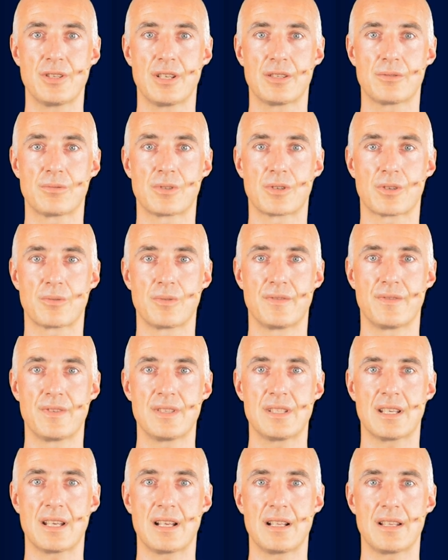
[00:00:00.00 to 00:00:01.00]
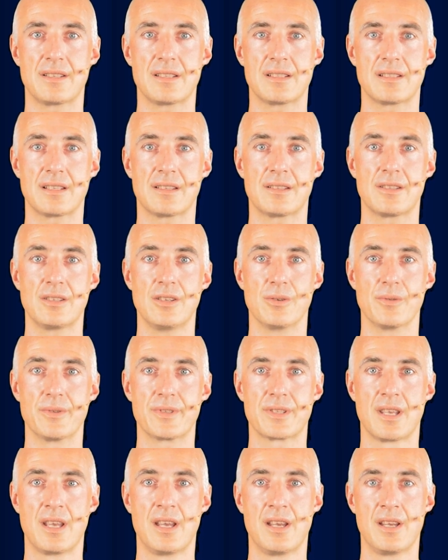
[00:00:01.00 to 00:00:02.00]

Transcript: network with physically distant nodes,